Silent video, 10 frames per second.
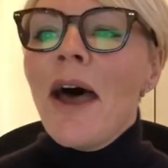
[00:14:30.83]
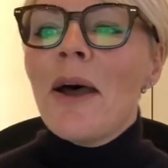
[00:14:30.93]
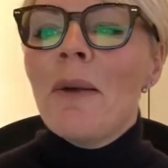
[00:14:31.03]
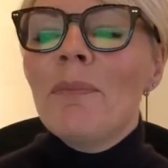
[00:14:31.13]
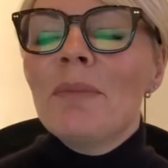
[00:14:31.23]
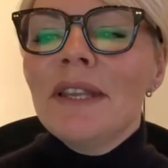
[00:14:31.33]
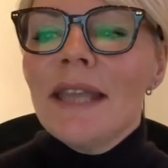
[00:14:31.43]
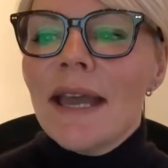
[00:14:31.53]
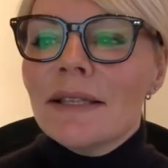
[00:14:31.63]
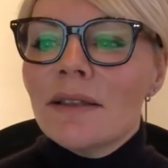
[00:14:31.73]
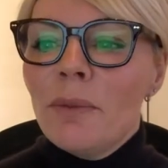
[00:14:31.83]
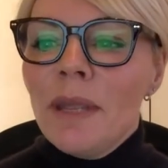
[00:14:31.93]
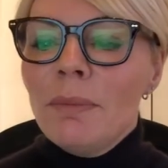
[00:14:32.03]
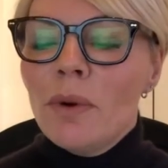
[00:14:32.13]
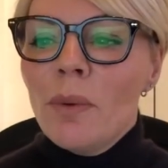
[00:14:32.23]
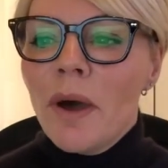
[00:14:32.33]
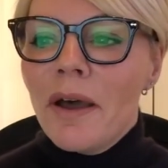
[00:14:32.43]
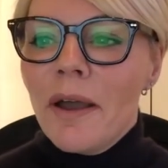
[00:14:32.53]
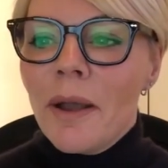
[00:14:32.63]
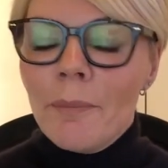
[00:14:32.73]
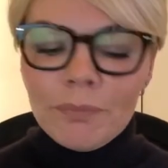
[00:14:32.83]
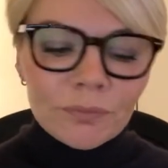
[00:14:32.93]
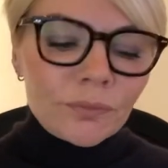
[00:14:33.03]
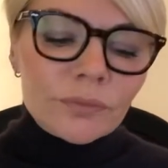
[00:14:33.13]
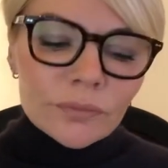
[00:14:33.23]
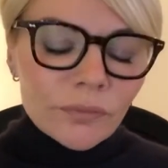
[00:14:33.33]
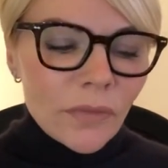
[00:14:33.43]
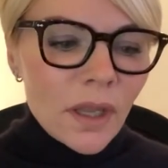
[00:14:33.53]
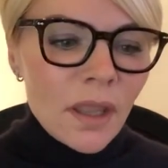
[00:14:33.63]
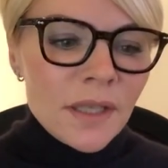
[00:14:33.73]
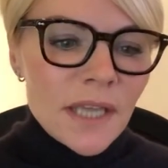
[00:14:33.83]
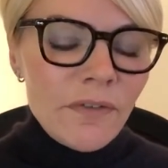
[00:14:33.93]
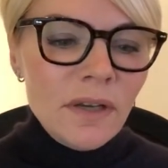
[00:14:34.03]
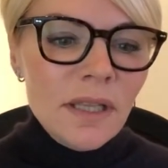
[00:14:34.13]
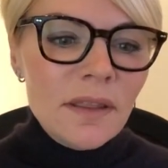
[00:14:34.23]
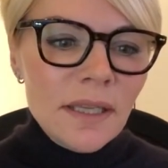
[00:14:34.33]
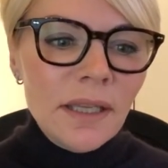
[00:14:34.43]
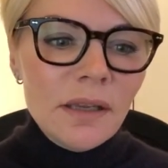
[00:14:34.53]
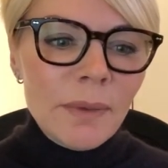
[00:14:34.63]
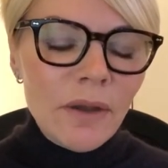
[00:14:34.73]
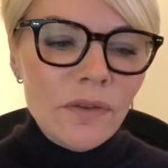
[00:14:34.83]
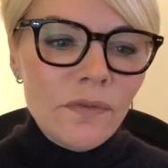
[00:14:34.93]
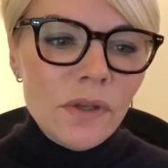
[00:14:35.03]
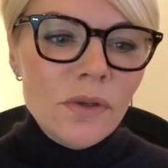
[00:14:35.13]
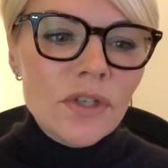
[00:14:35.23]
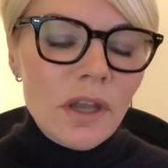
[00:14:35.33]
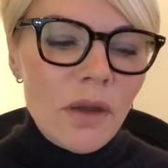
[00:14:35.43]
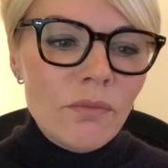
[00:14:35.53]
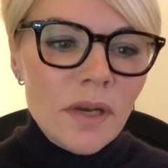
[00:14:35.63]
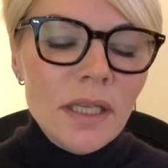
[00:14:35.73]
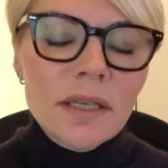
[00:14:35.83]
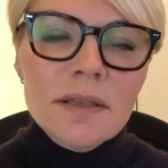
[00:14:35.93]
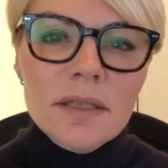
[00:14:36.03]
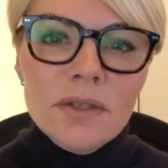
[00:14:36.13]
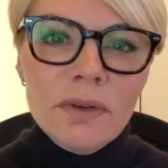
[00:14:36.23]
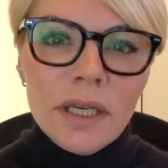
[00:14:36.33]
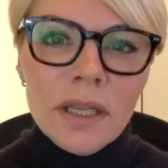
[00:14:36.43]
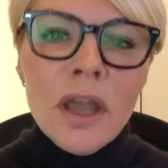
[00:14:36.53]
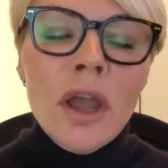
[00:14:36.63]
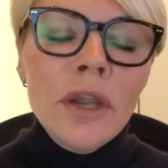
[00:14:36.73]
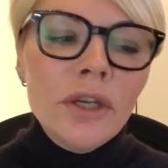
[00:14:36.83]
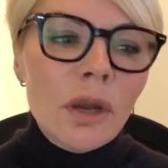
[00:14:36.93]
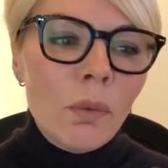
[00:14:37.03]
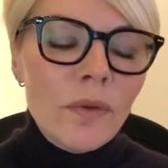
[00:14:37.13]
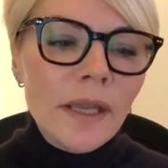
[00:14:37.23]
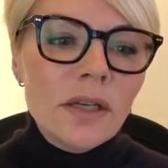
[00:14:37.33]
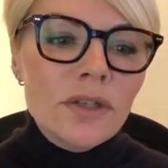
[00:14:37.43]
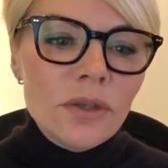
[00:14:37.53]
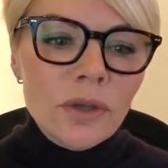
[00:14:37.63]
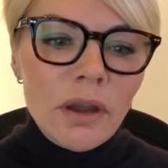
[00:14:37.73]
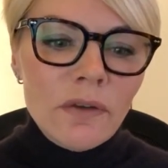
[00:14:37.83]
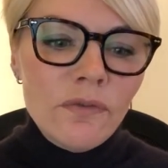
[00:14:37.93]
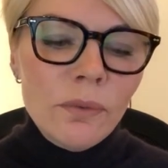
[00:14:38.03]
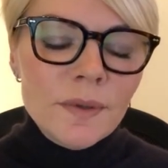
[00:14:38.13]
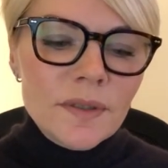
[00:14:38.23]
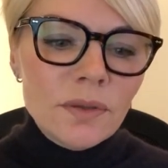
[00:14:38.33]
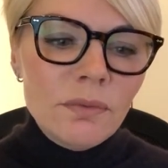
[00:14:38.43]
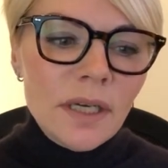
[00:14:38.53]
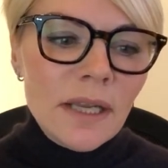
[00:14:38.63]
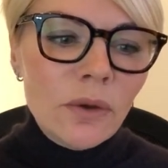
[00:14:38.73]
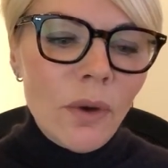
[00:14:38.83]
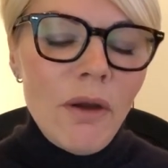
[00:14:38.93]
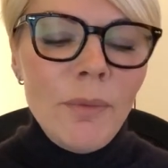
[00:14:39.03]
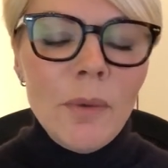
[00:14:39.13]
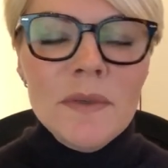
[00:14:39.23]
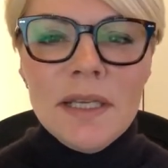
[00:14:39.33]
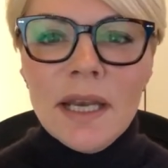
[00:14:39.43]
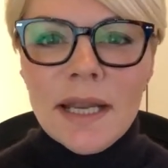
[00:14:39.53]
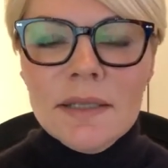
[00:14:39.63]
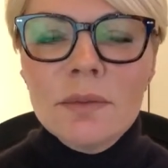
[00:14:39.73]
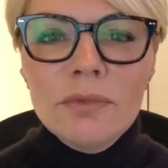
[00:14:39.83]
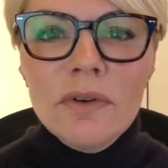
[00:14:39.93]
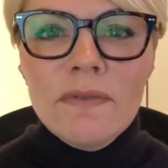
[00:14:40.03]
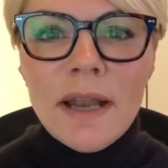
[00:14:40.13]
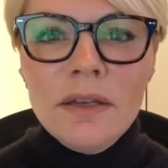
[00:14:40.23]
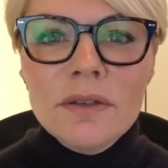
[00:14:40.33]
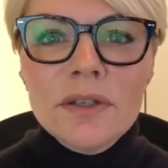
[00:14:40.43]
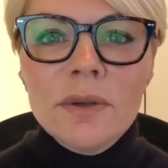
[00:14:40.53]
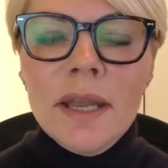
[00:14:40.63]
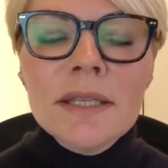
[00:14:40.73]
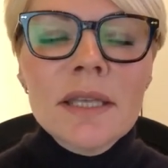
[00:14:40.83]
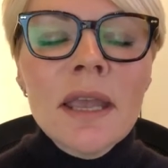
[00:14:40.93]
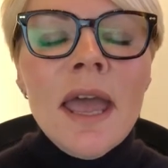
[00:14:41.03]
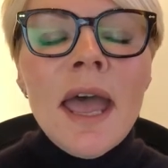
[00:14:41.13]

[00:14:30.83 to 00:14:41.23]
Um, but yeah, so people were um, definitely thinking about the future and really considering, you know, what they can do going forwards to really acquire a property and add some real value to it.